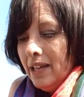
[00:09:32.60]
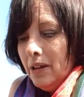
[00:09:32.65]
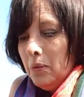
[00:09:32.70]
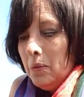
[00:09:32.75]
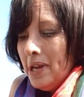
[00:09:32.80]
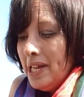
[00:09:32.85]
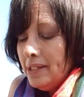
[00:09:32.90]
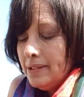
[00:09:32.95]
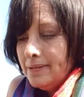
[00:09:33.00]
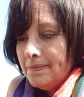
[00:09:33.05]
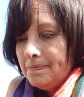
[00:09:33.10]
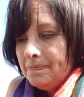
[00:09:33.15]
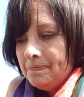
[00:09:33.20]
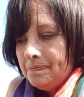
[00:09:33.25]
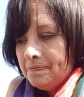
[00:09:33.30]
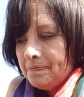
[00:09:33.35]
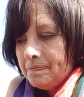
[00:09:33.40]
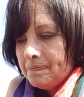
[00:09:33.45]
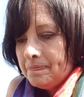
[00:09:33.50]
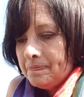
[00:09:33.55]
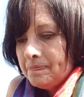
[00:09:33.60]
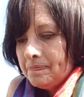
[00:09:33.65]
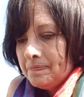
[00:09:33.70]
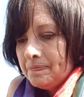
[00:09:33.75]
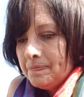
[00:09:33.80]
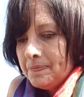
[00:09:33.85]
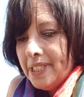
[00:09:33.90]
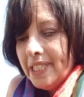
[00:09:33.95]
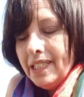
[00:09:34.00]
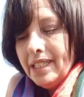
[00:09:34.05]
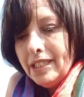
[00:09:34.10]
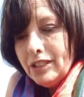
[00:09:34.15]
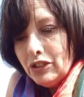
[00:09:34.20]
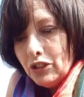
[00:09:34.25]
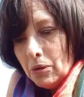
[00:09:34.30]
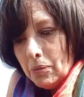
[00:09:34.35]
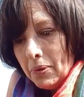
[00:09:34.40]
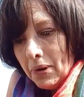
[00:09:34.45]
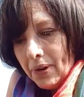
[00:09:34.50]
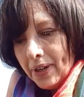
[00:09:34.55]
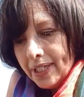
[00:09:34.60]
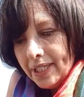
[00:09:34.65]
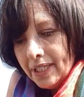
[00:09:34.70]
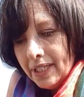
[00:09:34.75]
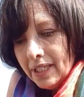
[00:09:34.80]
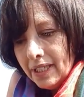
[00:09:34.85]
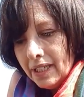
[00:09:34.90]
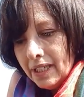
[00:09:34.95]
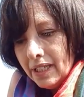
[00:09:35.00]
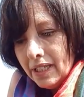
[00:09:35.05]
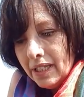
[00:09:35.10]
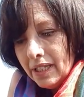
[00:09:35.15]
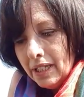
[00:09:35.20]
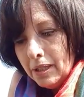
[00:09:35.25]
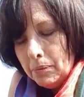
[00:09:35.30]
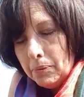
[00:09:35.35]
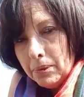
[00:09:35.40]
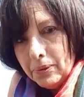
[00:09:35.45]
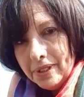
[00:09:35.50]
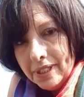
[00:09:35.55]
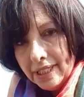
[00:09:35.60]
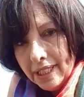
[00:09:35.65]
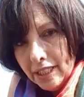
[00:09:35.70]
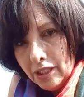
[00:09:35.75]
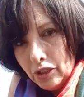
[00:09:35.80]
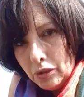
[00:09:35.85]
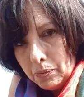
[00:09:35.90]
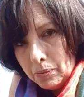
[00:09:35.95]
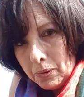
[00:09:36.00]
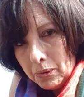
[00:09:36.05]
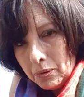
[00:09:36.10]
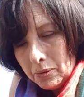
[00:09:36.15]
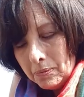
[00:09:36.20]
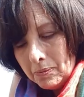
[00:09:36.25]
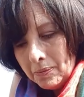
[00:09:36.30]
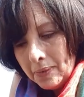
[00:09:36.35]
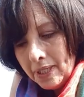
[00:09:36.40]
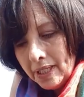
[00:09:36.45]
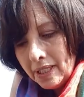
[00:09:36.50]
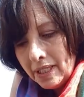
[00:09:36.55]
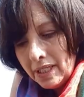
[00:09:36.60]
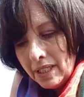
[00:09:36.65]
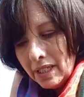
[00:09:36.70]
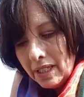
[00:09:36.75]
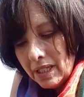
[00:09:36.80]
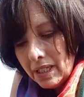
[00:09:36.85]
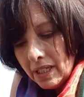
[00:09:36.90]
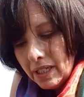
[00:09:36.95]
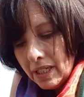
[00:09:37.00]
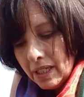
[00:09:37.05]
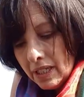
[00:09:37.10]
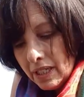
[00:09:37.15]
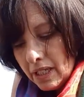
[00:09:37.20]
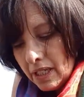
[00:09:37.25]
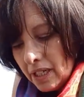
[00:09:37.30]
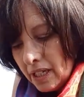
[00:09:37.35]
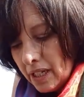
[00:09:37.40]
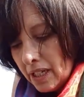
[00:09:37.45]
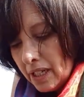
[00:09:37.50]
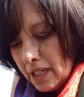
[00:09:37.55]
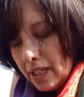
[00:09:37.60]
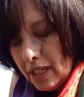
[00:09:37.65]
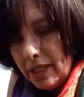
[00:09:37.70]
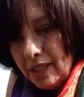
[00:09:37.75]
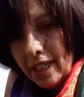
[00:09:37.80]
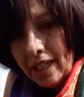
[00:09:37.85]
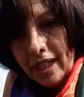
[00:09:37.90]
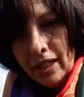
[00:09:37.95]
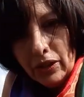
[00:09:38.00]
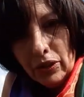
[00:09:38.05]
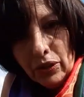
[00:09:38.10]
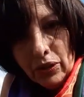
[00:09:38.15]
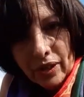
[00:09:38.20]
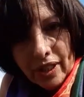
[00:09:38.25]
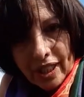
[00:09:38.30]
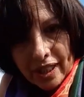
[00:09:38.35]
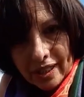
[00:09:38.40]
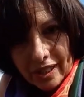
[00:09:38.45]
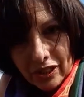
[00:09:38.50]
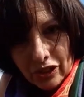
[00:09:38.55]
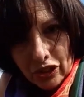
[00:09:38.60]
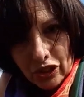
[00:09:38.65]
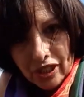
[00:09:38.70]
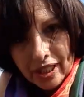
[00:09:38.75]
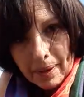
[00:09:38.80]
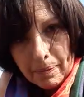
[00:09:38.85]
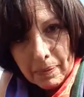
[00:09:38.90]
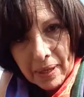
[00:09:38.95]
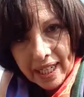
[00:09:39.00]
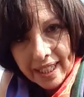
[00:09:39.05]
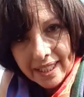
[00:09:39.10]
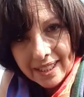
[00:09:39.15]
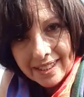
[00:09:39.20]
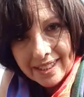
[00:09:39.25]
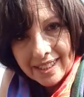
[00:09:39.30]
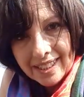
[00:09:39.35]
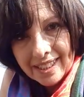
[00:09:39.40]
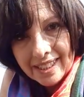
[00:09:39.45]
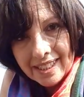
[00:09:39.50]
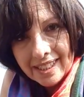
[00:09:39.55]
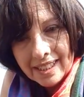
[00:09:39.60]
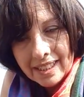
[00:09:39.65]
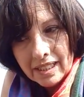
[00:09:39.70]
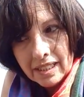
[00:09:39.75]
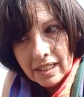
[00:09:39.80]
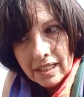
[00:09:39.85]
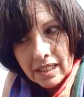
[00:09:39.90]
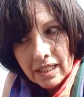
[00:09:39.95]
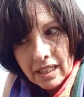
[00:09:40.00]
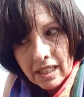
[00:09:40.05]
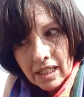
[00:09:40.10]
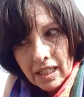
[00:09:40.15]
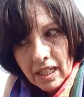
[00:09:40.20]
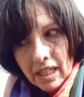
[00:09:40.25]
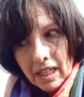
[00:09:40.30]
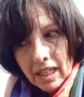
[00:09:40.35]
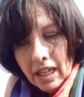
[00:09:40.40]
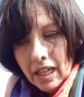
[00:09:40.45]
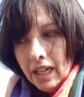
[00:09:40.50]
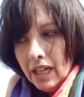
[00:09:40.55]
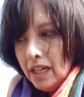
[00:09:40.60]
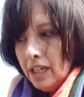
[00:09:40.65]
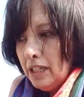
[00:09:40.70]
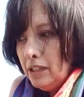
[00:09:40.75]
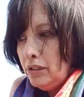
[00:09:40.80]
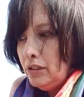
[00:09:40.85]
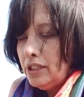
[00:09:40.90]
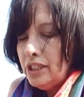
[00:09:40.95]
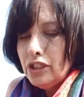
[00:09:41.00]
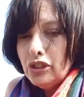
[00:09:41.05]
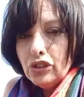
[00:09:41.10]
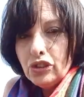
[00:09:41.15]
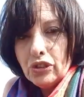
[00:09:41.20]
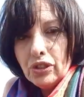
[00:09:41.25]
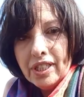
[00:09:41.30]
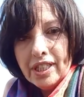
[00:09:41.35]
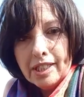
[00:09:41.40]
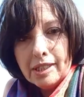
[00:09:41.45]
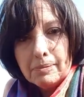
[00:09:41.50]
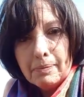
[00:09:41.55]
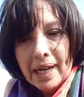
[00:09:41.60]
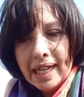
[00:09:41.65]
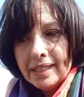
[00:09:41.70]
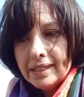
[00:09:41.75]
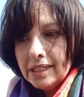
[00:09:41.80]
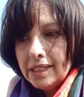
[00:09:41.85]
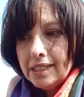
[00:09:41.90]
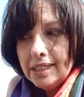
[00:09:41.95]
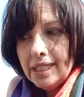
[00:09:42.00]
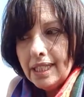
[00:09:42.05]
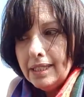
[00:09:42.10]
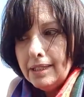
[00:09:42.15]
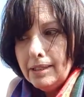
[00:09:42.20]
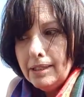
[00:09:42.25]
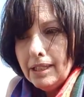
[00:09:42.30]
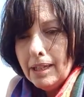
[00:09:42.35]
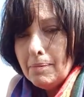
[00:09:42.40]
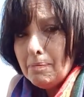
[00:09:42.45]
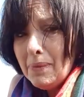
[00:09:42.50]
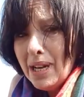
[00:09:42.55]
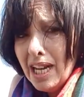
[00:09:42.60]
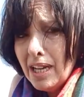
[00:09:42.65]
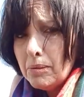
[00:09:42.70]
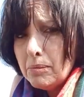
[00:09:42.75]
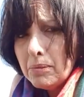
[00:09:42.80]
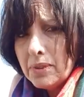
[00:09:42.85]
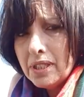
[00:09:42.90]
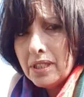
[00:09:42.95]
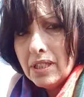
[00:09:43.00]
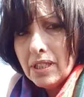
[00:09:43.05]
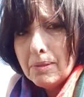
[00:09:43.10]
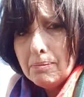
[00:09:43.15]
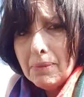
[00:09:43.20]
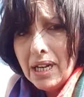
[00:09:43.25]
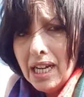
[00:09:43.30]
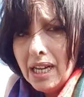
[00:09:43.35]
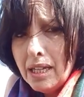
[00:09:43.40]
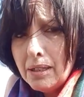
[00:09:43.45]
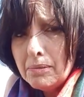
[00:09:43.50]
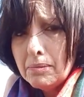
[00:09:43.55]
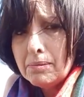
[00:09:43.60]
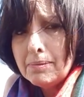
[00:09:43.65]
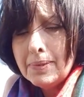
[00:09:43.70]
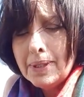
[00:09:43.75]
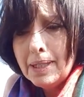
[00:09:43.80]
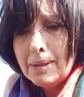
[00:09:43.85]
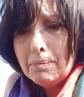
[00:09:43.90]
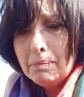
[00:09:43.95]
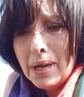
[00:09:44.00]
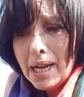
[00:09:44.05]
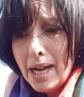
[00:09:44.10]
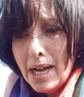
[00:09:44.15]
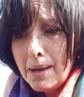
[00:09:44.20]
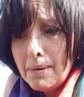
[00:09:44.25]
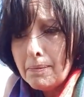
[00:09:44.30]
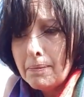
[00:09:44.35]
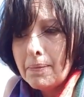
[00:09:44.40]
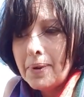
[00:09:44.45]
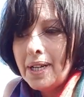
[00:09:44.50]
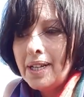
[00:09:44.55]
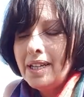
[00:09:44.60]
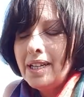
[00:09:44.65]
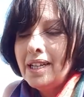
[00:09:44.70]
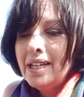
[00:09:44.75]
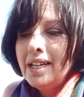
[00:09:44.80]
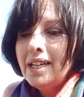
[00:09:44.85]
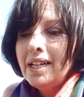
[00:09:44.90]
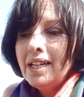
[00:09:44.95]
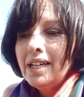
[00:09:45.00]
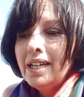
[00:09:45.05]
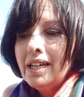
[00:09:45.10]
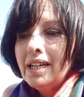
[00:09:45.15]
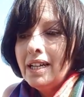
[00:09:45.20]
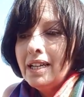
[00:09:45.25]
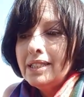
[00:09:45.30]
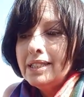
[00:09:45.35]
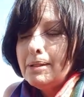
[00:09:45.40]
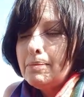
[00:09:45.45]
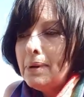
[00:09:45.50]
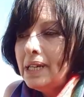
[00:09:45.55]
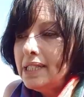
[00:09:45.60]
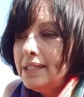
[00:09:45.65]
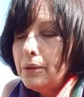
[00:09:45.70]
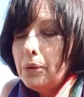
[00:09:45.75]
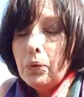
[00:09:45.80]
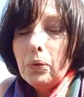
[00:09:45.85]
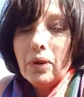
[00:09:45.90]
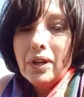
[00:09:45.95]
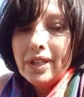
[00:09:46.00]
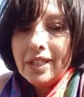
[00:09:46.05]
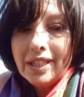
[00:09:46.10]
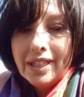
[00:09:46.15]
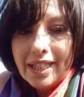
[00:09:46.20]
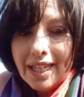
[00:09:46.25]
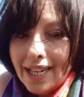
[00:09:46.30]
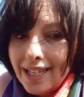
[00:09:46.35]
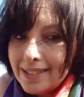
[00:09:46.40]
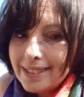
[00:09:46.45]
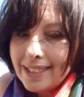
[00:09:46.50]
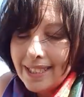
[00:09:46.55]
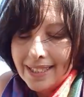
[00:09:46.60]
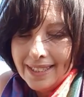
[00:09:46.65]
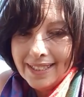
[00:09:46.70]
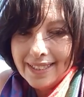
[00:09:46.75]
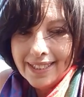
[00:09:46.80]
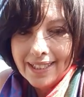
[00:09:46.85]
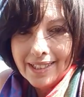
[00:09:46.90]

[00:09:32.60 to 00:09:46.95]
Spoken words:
Well, the little boy, he put the spoon and he looked to the plate. He looked to his mother and said, "Mom, Mom, Mom." The mother, "Yes, darling.